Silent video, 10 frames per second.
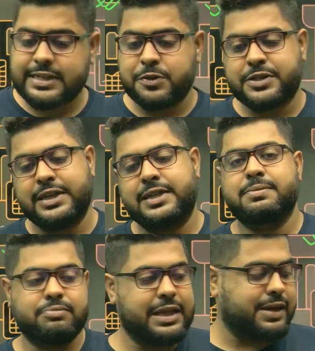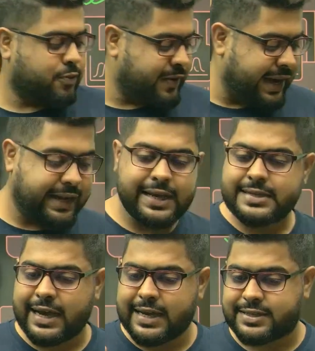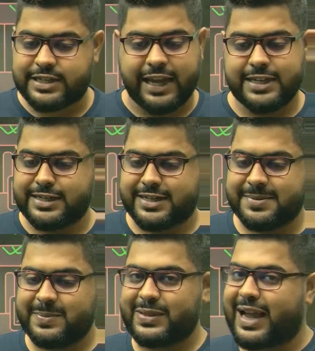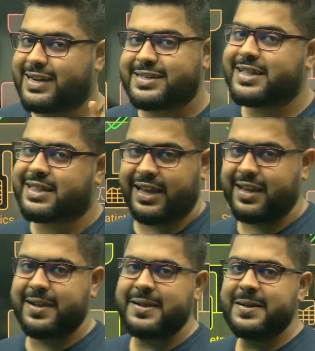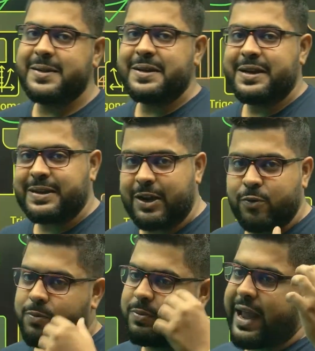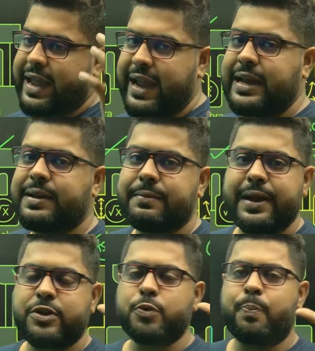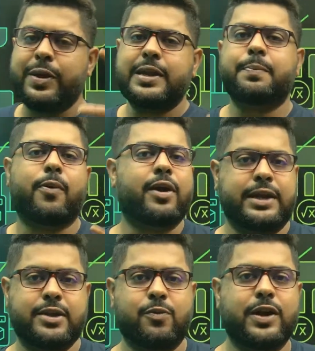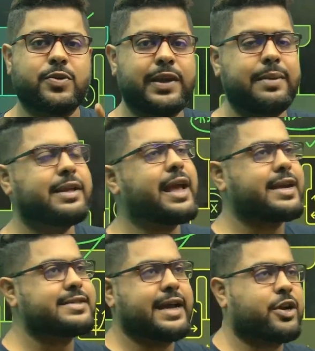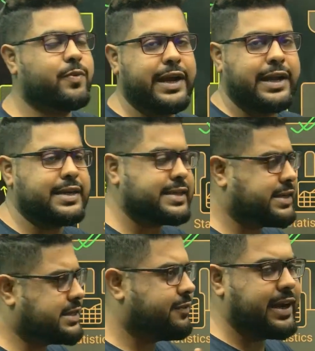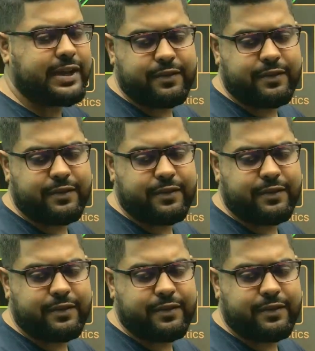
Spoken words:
you see, the weightage has changed. That's the thing. Now, again, to pinpoint what will be the exact weightage, it's very